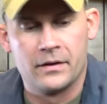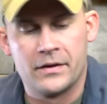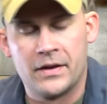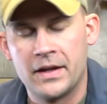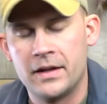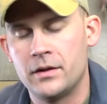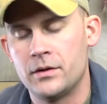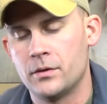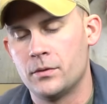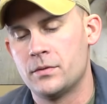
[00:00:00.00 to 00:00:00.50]

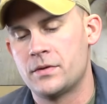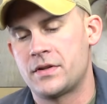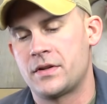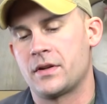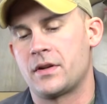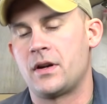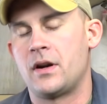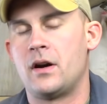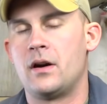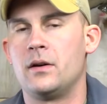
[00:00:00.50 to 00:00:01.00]
they use
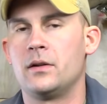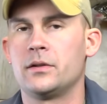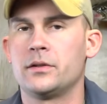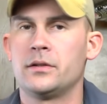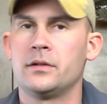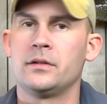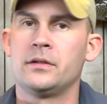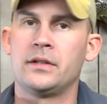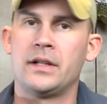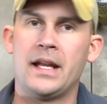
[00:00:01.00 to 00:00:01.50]
the
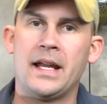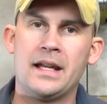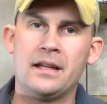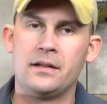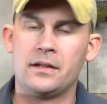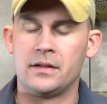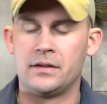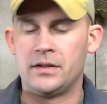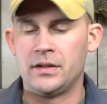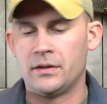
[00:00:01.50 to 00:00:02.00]
collar
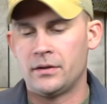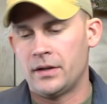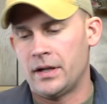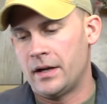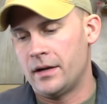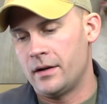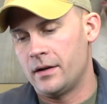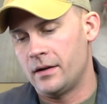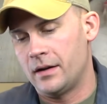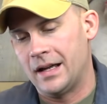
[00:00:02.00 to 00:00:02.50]
and the deer
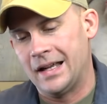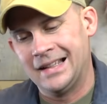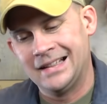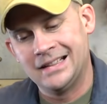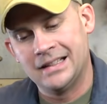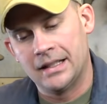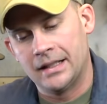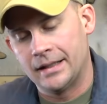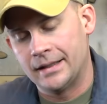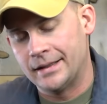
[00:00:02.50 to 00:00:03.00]
hair.
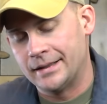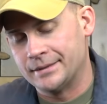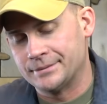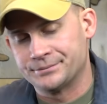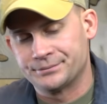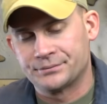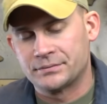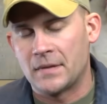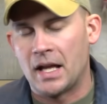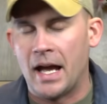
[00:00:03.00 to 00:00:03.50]
I
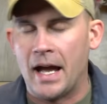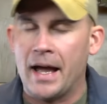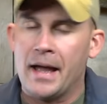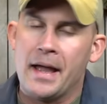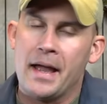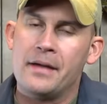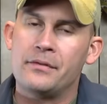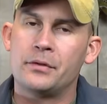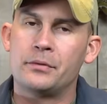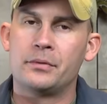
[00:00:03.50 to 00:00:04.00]

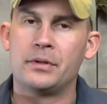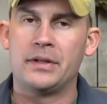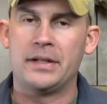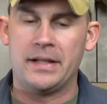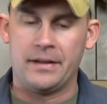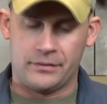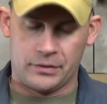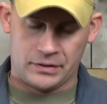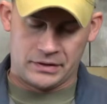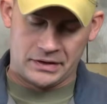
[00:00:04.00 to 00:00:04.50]
haven't
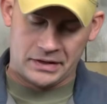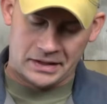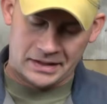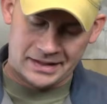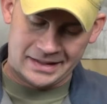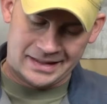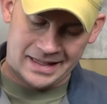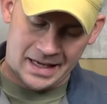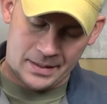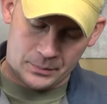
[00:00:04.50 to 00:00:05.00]
really ever
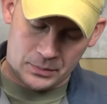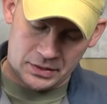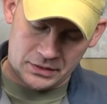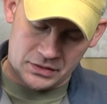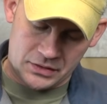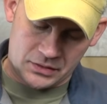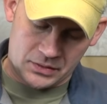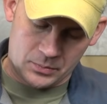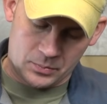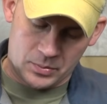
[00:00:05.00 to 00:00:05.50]
done it that
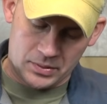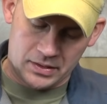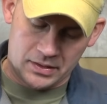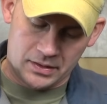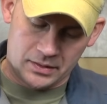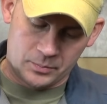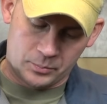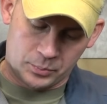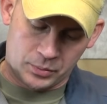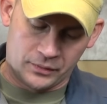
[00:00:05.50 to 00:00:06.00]
much to
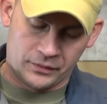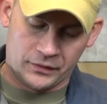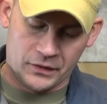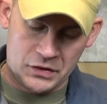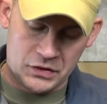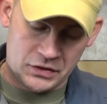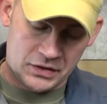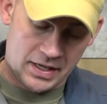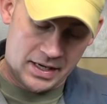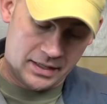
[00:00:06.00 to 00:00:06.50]
be
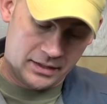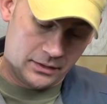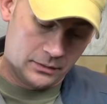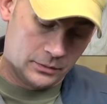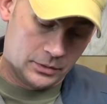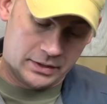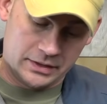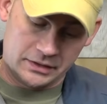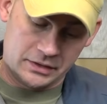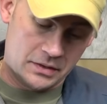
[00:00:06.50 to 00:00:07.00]
proficient at it.
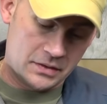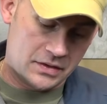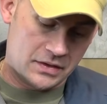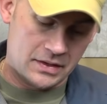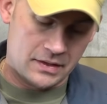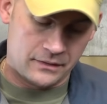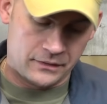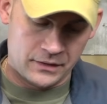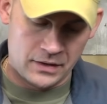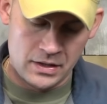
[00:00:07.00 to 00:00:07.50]
You look at their
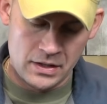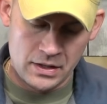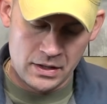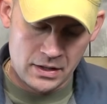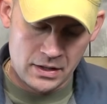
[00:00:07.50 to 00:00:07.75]
stuff,